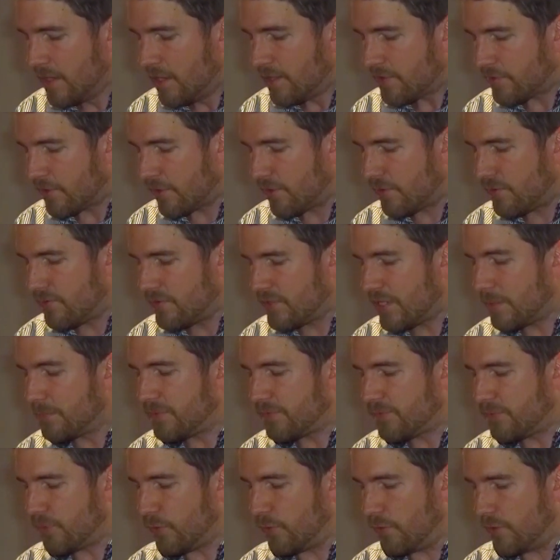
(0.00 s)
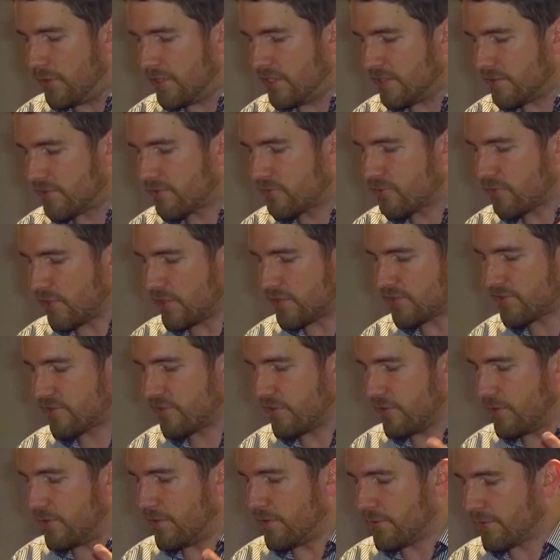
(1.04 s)
So number 4 is trust,
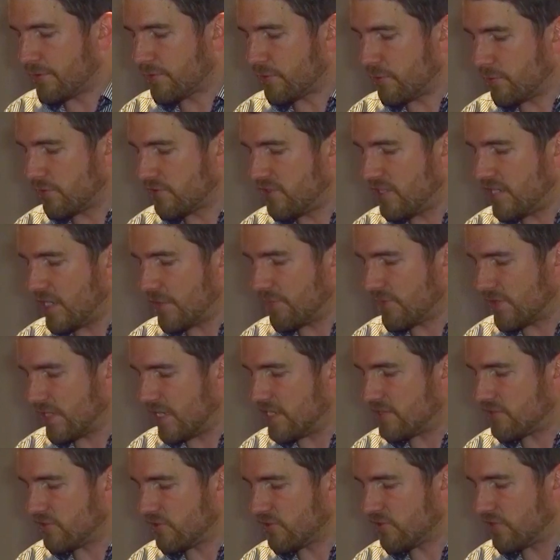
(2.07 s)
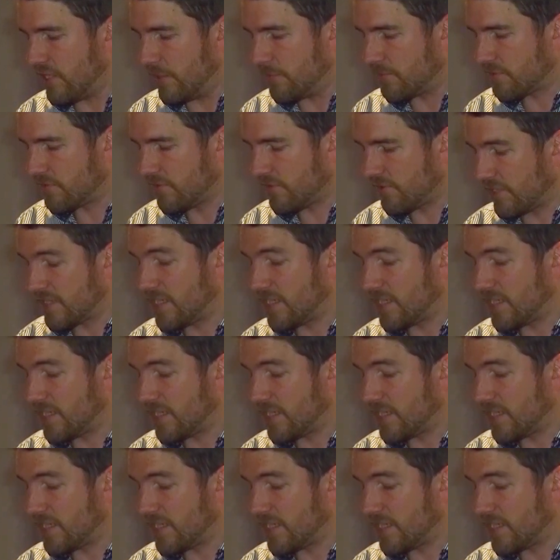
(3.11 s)
authority, and relationships.